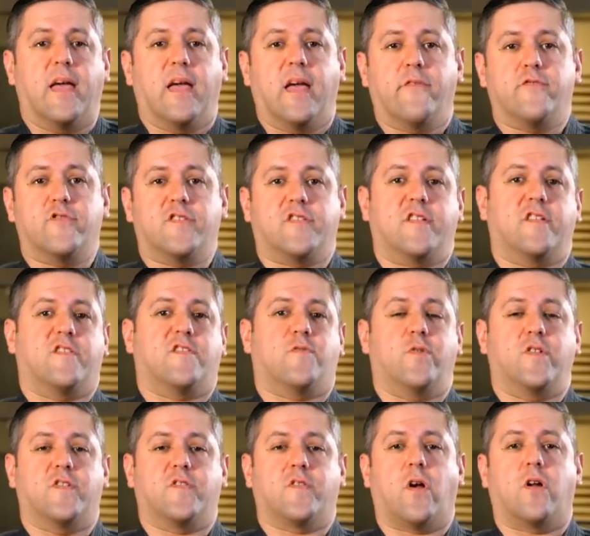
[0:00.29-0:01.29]
Ever since
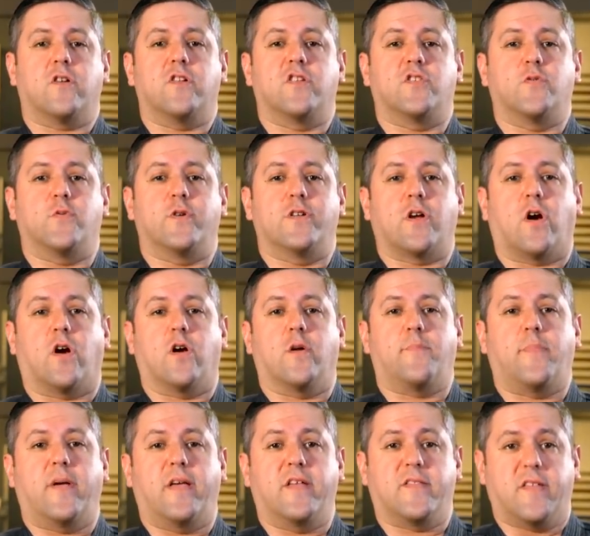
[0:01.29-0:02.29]
we started doing
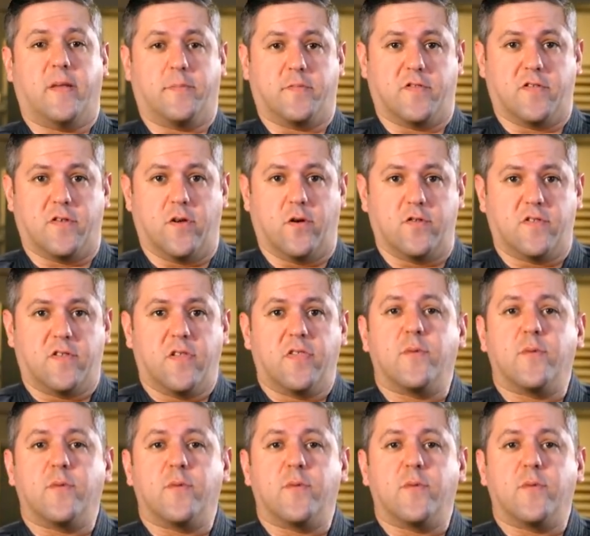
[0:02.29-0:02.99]
art-based episodes,